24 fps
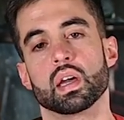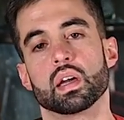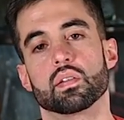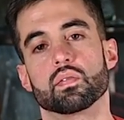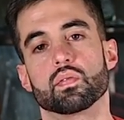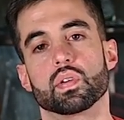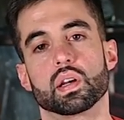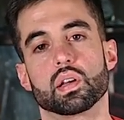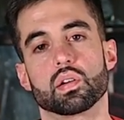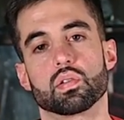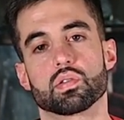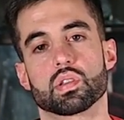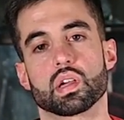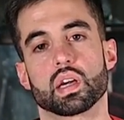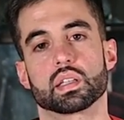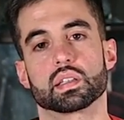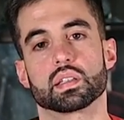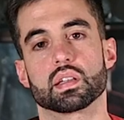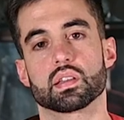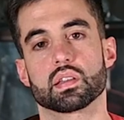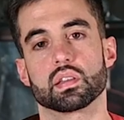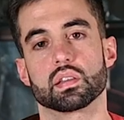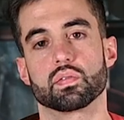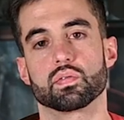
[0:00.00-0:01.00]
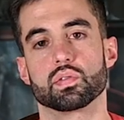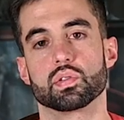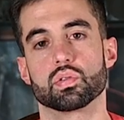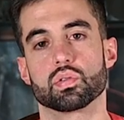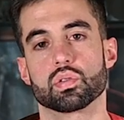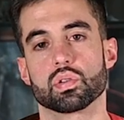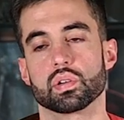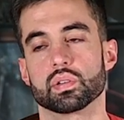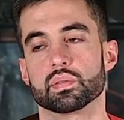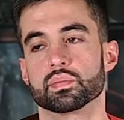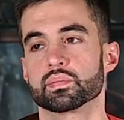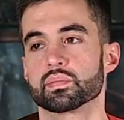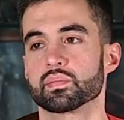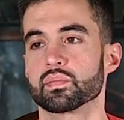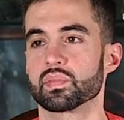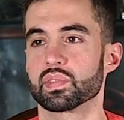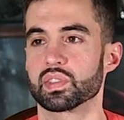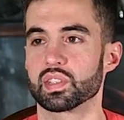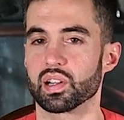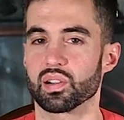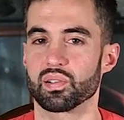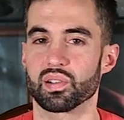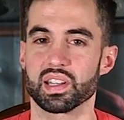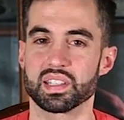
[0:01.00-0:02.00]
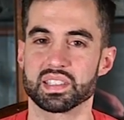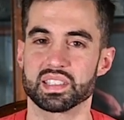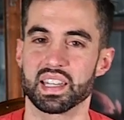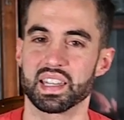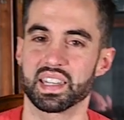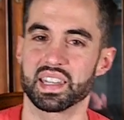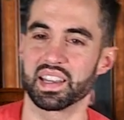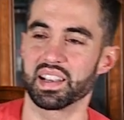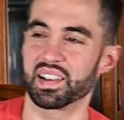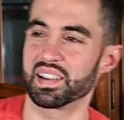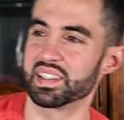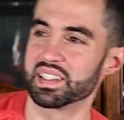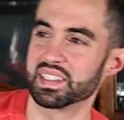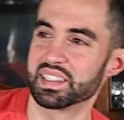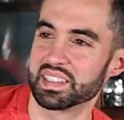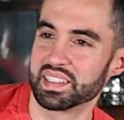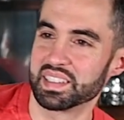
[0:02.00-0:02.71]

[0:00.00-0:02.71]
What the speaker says: videos like this in the future. All right, take care.